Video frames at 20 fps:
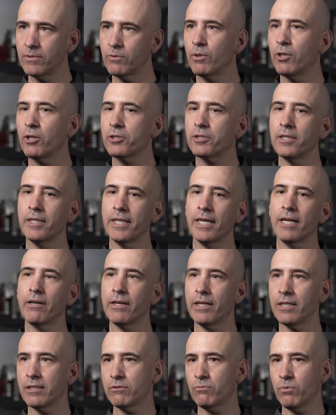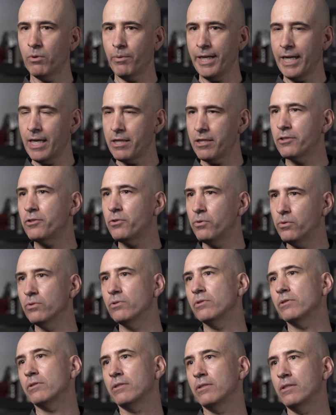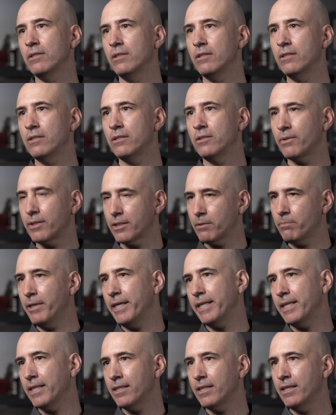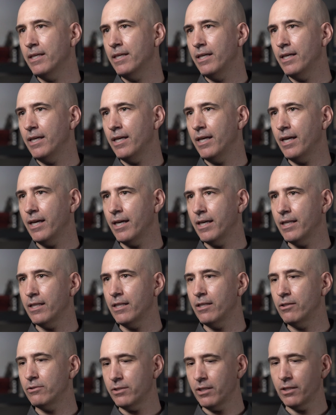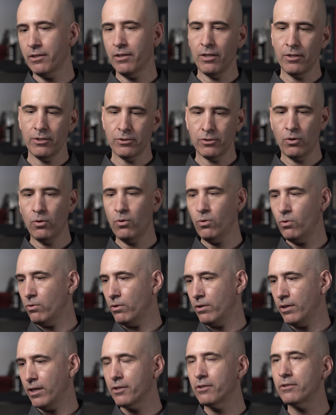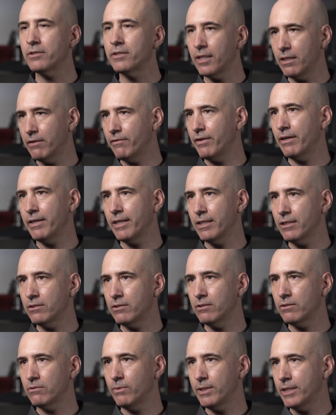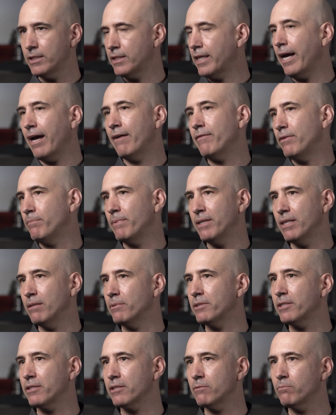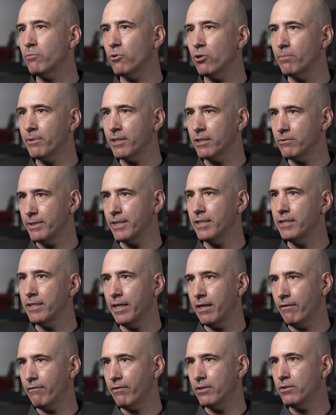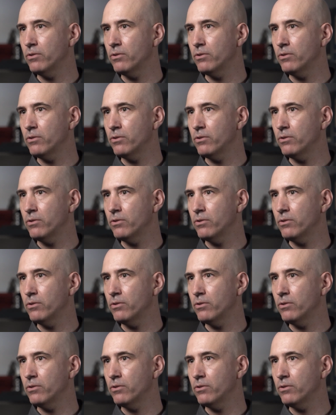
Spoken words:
So we looked in the areas where we had the tools to explain it, and there's a whole other set of areas we just haven't been able to explore because we didn't have the